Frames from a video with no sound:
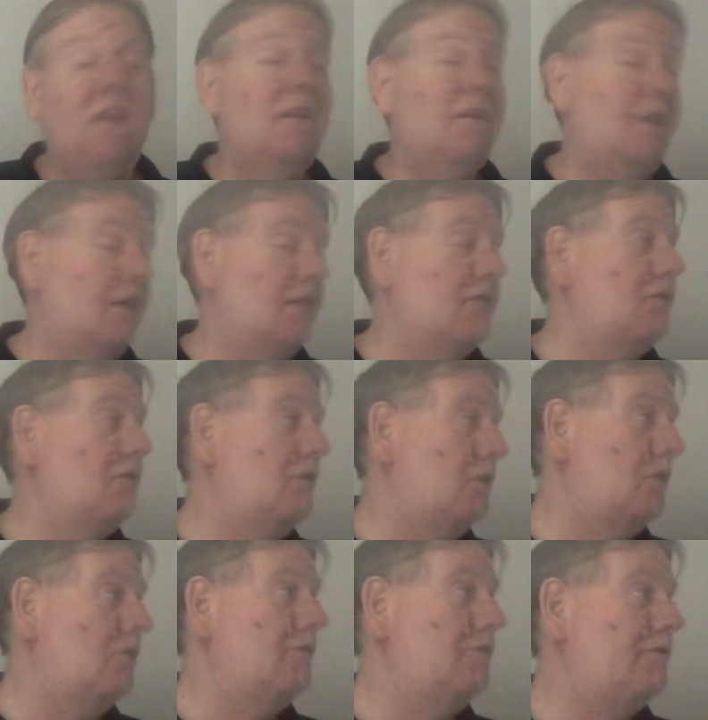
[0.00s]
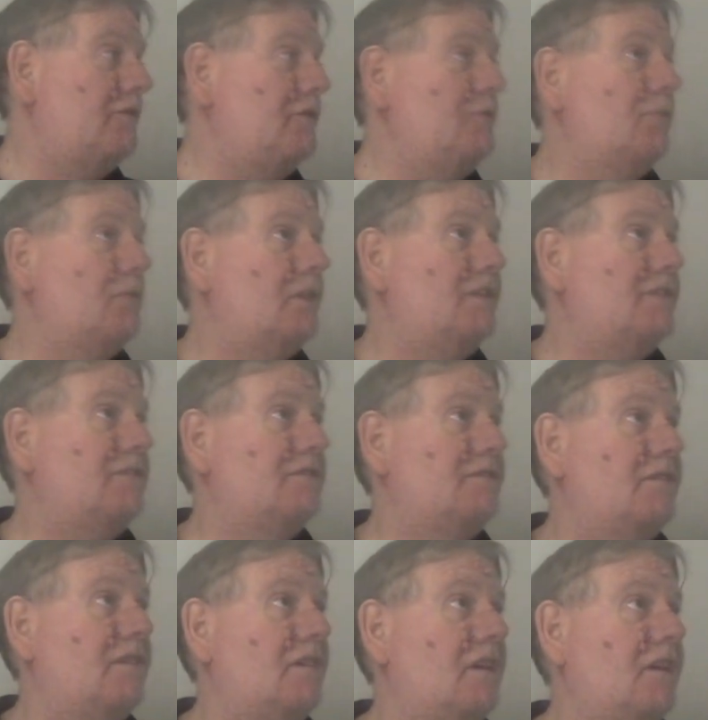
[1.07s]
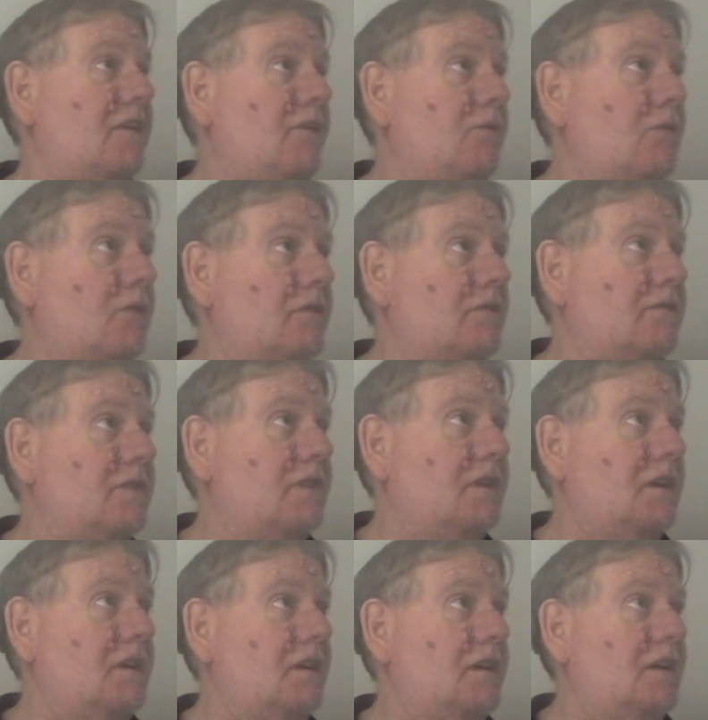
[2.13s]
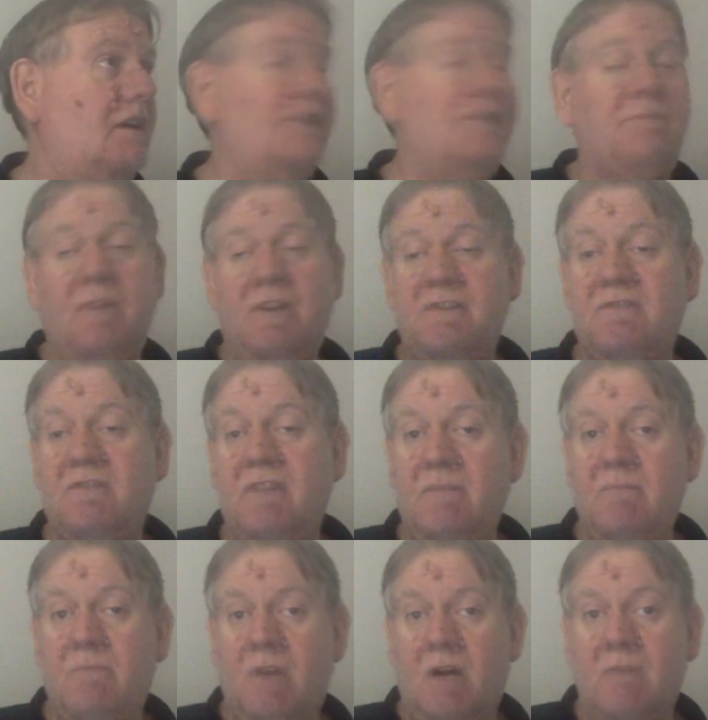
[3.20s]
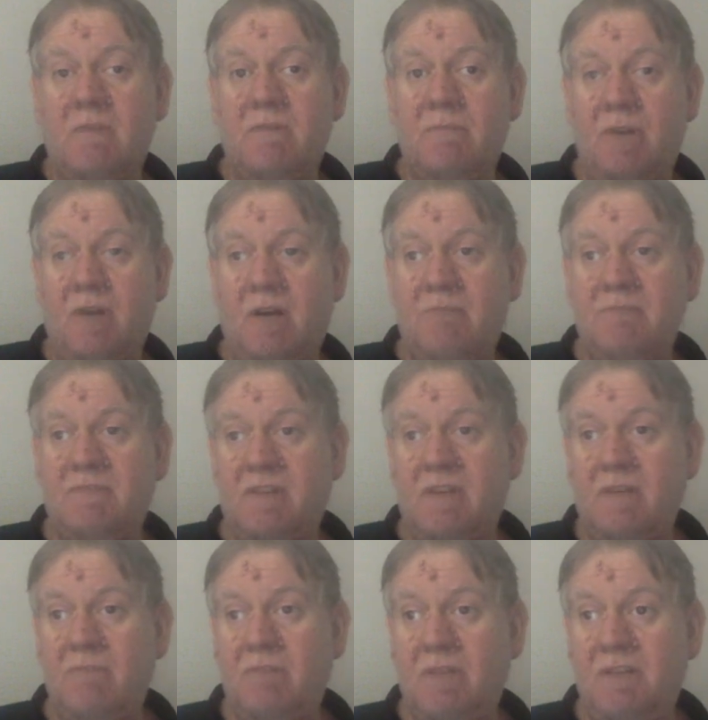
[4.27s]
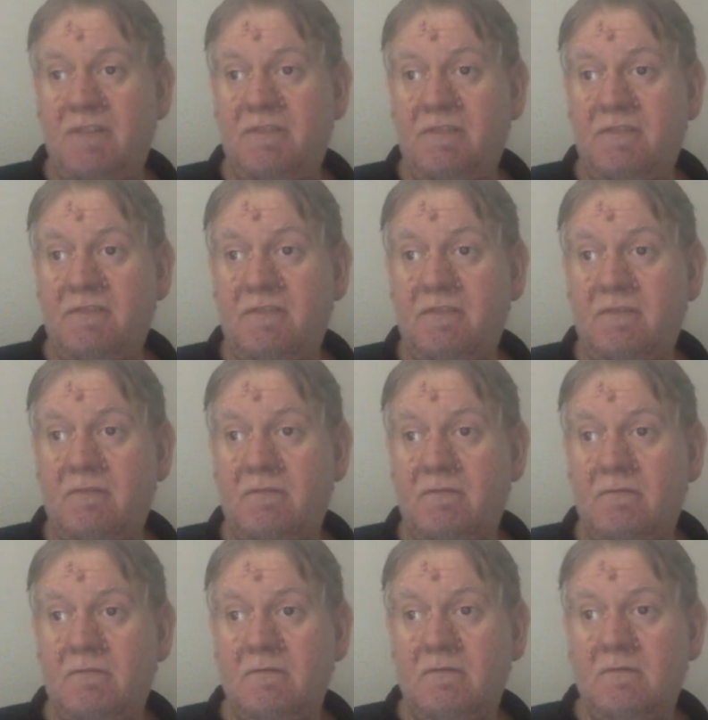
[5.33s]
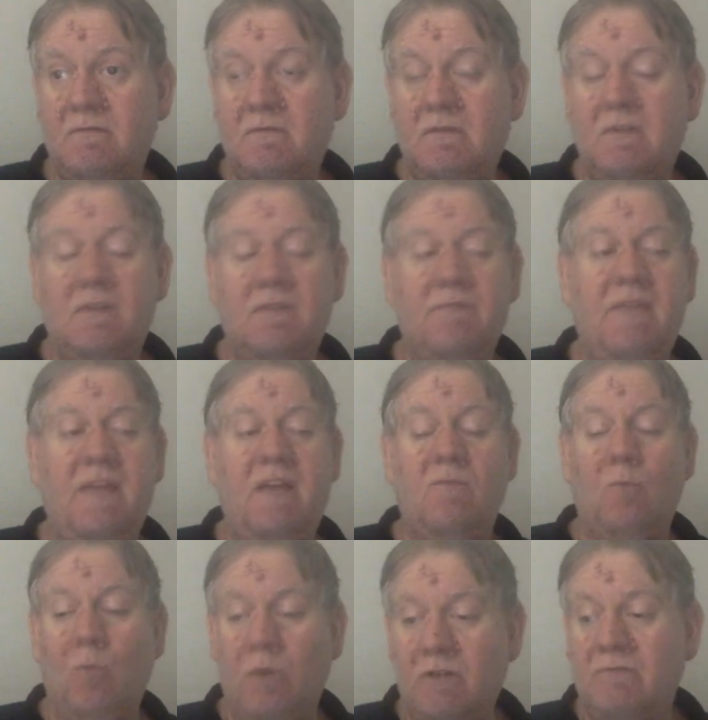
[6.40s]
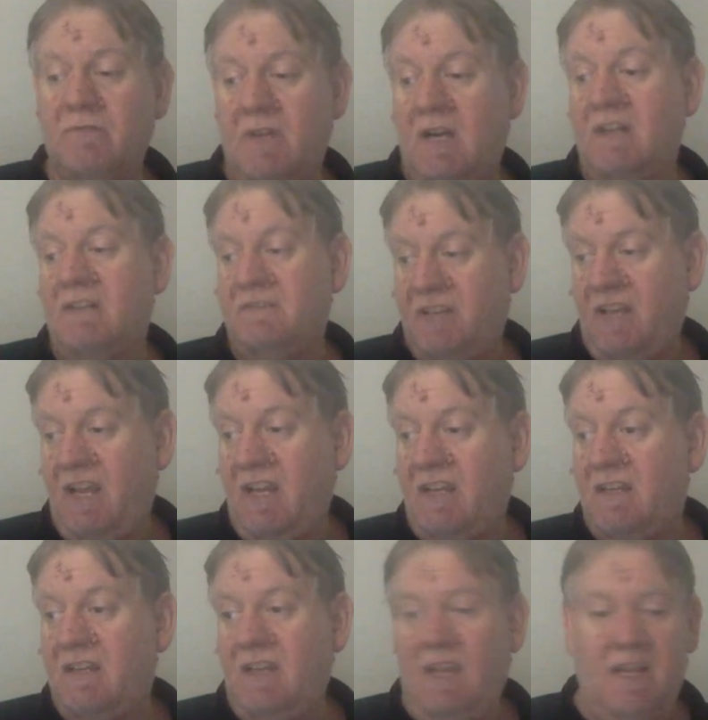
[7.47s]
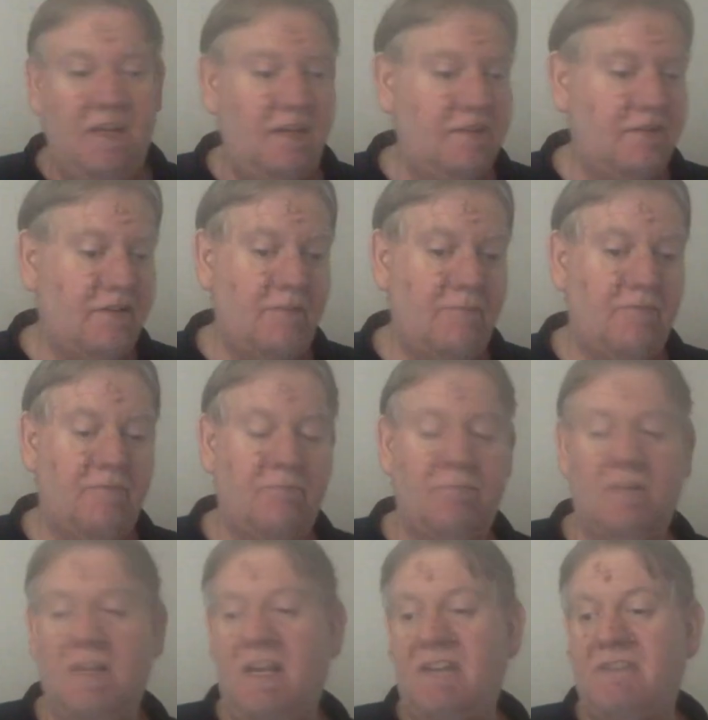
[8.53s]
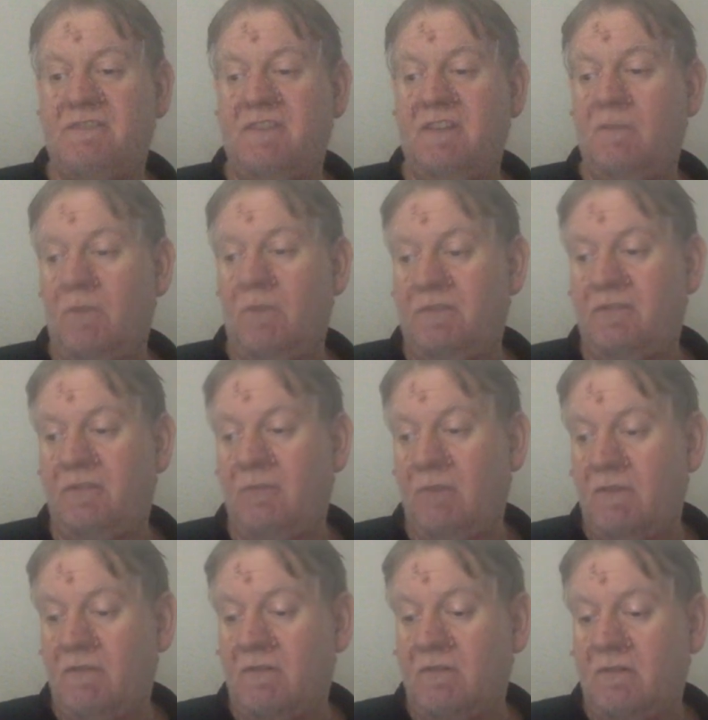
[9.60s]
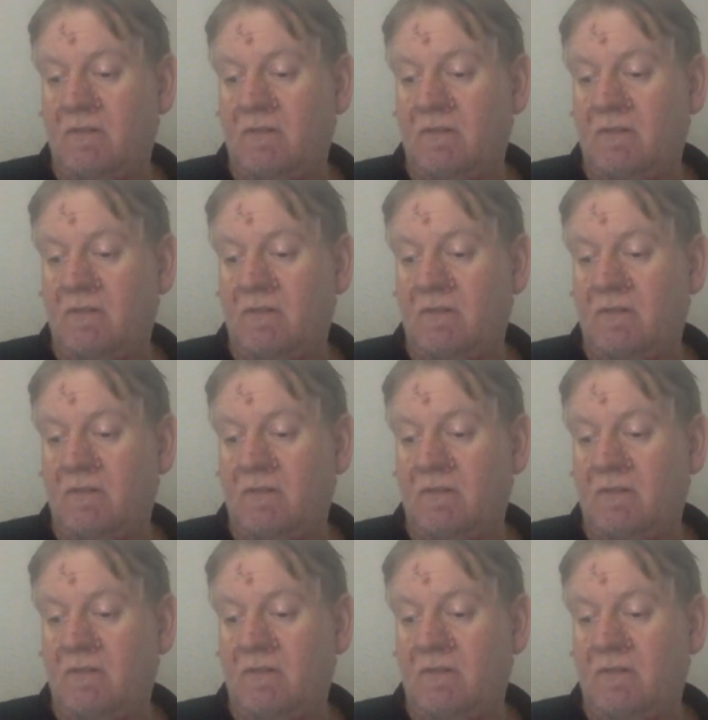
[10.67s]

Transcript: Now, there are a few places that I know of, especially mom and pop type places, that will not take any type of plastic whatsoever.